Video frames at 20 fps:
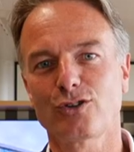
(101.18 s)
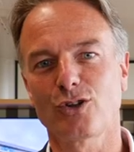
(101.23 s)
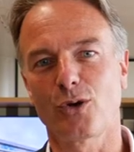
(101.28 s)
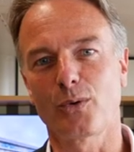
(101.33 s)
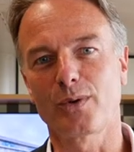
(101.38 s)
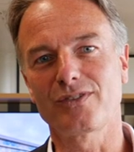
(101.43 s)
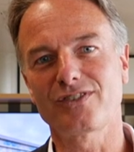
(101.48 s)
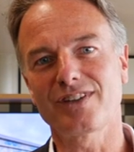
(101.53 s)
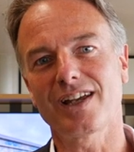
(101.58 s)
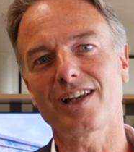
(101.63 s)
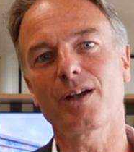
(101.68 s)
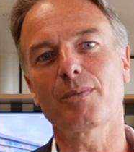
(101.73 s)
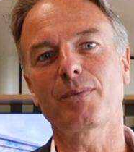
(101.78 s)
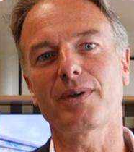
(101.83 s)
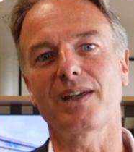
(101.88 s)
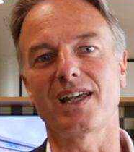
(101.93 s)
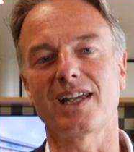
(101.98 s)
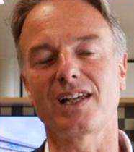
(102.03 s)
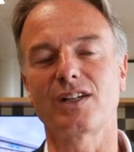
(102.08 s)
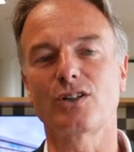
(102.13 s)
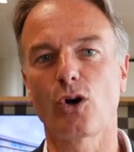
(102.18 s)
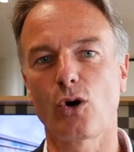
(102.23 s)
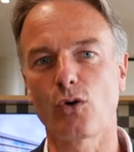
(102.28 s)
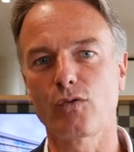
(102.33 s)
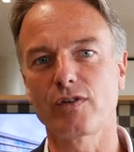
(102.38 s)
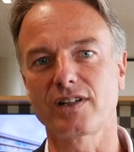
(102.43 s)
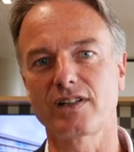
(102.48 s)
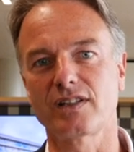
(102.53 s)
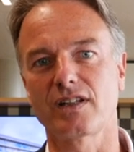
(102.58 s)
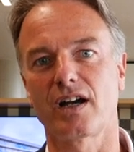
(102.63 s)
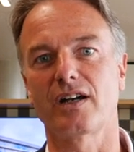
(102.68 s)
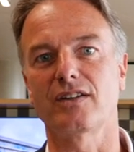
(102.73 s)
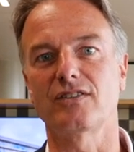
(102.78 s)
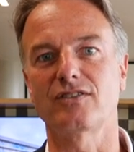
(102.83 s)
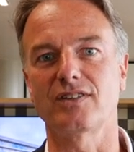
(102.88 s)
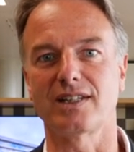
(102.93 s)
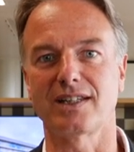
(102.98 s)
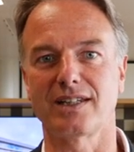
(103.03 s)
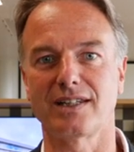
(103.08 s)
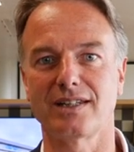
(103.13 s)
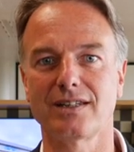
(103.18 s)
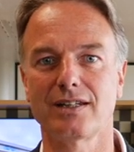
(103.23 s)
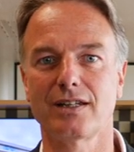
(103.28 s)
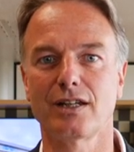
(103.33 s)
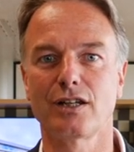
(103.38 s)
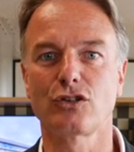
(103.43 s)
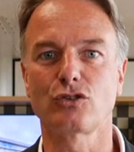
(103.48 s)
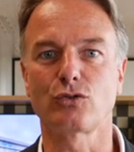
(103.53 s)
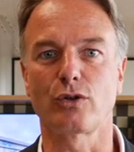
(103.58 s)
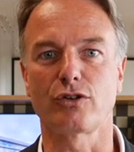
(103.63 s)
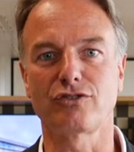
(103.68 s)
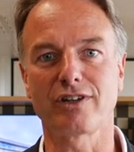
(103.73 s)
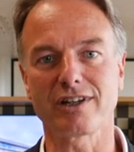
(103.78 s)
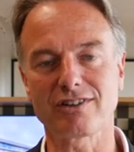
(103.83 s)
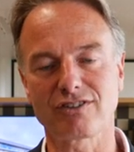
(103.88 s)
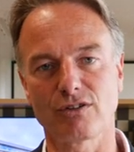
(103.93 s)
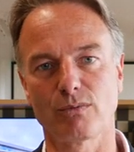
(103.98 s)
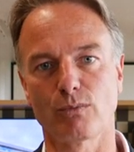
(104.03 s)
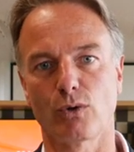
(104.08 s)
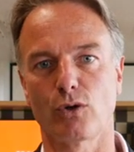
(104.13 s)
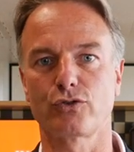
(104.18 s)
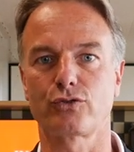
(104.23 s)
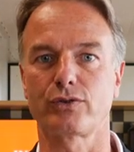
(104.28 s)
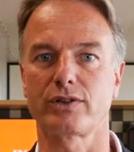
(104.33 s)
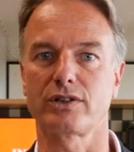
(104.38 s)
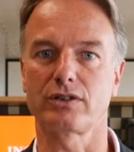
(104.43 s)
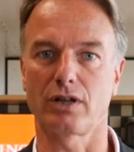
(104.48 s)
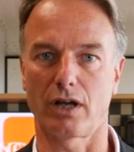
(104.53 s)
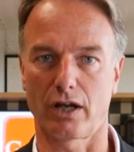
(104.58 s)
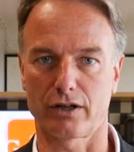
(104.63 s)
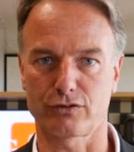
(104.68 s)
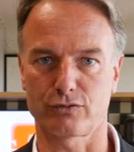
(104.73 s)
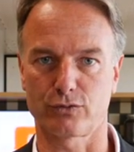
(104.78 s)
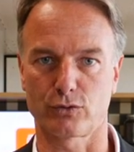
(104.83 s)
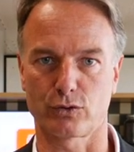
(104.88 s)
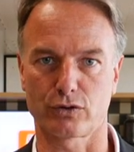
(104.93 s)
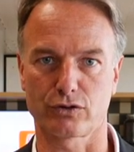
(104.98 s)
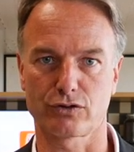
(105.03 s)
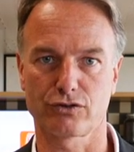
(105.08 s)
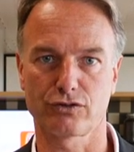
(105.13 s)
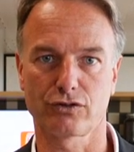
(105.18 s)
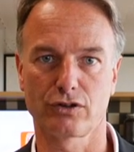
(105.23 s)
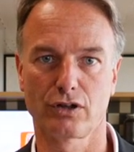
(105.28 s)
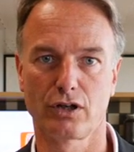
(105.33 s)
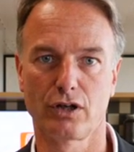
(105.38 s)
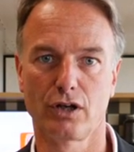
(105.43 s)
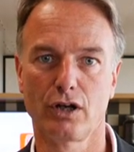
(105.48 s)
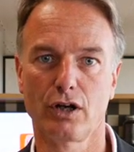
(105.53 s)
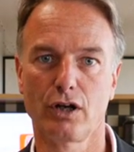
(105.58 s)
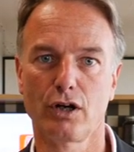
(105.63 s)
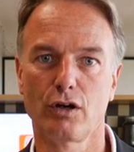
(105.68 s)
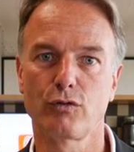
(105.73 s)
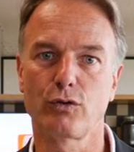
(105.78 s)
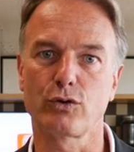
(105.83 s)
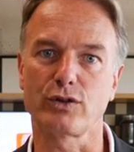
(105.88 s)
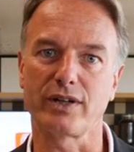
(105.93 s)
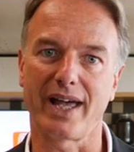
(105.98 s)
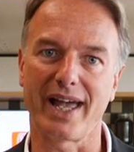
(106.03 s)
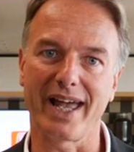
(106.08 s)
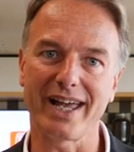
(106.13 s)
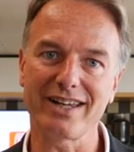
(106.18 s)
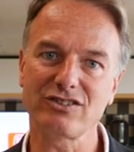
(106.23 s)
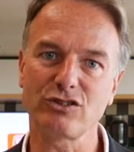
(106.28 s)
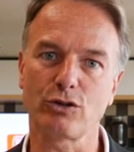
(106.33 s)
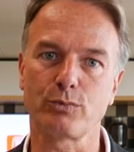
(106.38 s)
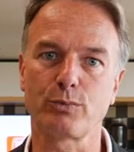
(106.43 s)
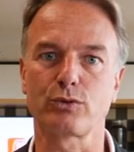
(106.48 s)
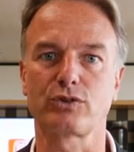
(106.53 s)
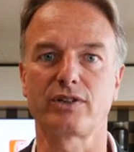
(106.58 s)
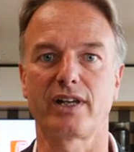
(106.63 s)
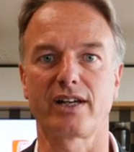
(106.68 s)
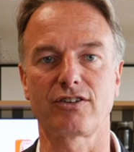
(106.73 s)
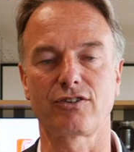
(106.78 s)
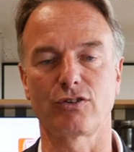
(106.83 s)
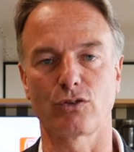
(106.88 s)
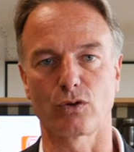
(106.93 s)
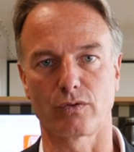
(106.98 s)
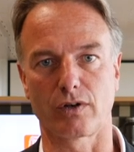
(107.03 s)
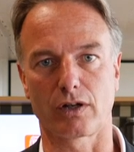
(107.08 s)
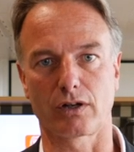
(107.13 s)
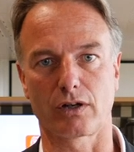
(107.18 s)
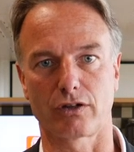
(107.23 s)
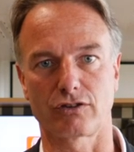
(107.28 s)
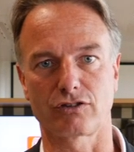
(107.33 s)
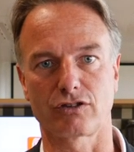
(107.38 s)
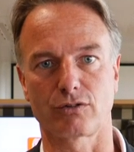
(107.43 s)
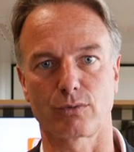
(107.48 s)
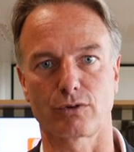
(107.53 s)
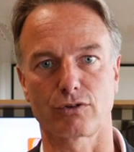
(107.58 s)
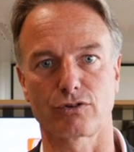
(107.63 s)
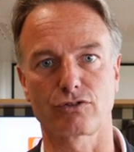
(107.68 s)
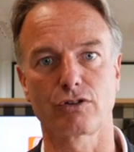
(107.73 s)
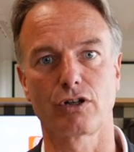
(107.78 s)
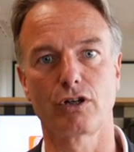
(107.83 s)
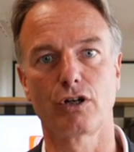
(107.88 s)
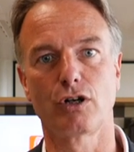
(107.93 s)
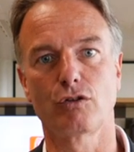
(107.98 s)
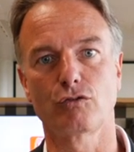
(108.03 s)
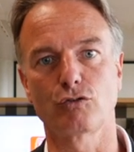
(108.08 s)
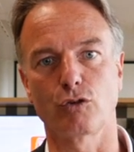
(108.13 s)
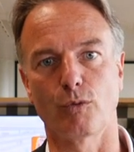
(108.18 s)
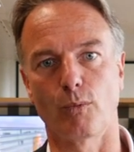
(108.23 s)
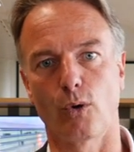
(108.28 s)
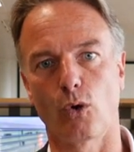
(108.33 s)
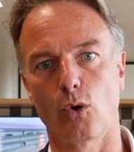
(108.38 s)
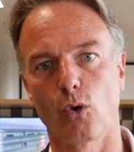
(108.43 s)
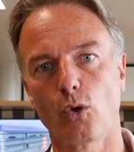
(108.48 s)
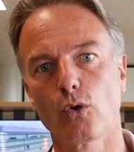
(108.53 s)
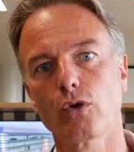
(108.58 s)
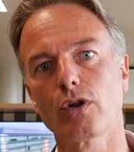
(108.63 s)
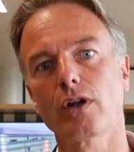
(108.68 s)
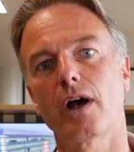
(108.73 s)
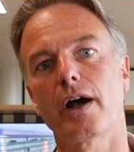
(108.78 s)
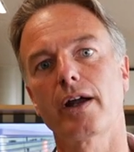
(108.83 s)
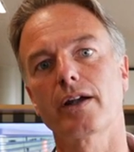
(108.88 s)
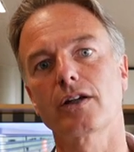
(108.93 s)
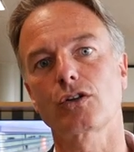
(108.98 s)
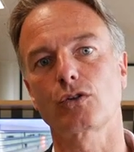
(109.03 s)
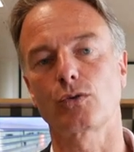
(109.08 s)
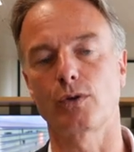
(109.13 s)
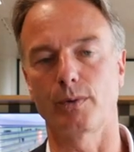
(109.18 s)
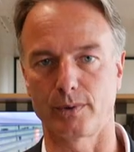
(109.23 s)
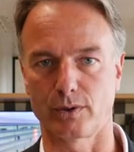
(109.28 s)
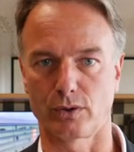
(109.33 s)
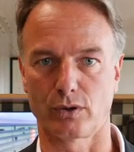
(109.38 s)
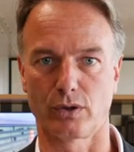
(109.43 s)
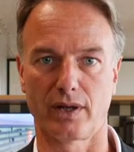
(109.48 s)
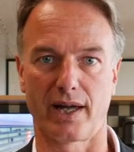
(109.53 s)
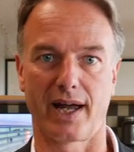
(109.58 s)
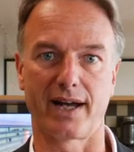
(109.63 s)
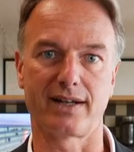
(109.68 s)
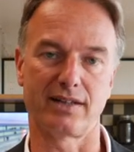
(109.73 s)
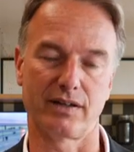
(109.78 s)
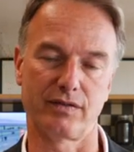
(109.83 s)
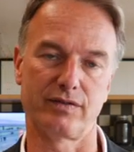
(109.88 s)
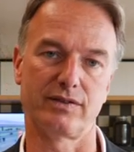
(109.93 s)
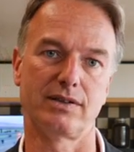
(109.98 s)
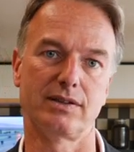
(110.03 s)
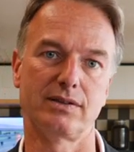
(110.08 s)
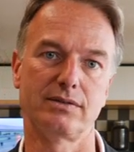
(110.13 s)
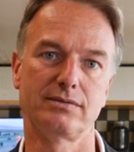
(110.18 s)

So we've set up a COVID-19 transaction monitoring task force for the extra protection of our customers from online criminal activity.